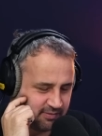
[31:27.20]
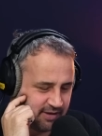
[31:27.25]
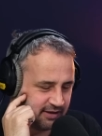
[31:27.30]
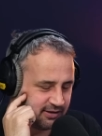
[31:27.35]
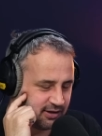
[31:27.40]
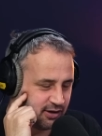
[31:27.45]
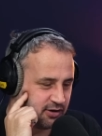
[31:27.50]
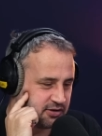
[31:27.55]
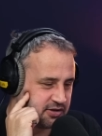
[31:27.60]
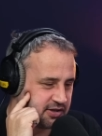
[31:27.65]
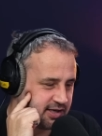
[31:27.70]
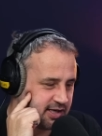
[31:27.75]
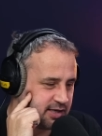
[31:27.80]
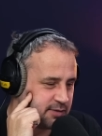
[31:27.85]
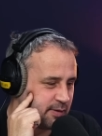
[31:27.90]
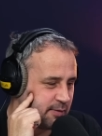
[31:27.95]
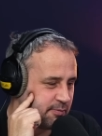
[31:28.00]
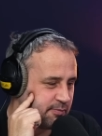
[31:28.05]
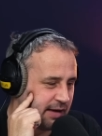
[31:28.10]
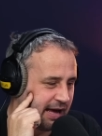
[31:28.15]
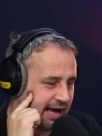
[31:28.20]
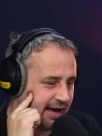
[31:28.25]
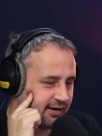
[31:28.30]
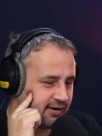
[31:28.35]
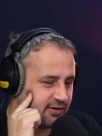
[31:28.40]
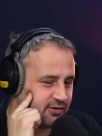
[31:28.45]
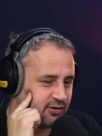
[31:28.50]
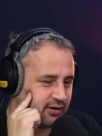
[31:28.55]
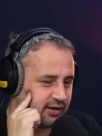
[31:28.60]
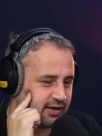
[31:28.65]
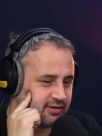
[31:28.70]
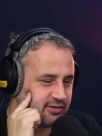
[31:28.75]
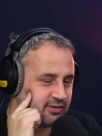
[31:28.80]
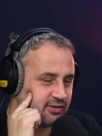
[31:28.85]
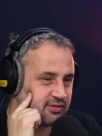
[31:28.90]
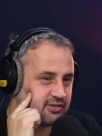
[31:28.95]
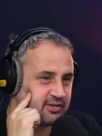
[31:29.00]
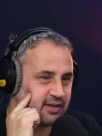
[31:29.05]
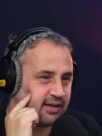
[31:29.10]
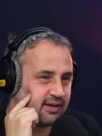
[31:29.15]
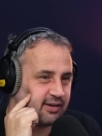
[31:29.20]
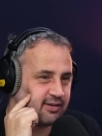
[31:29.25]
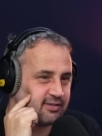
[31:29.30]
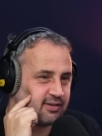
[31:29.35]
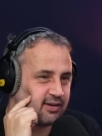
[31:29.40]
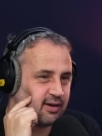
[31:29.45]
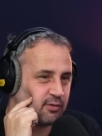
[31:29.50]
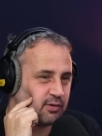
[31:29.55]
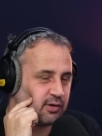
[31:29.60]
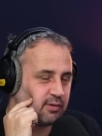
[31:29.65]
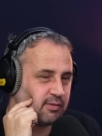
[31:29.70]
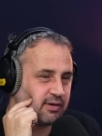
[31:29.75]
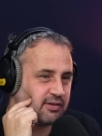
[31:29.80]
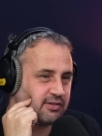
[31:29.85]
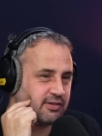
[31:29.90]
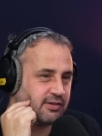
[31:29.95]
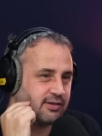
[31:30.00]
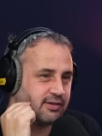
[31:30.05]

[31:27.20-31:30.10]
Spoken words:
Helder Costa? Because he's been back. Surely he's not staying, is he? I wouldn't imagine.